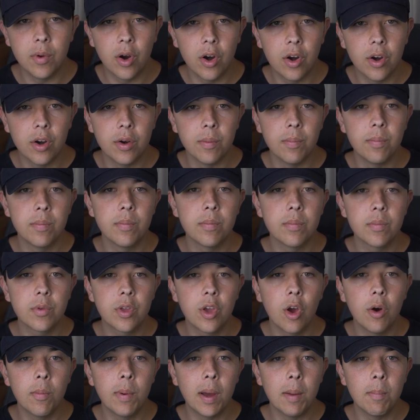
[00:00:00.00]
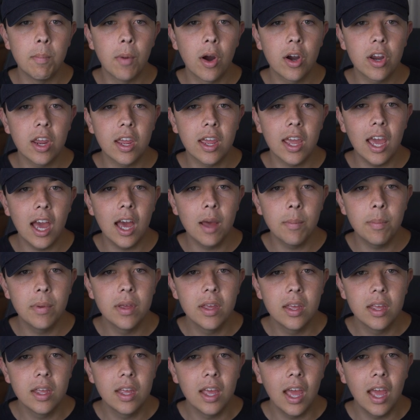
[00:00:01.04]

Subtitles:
or go by market cap.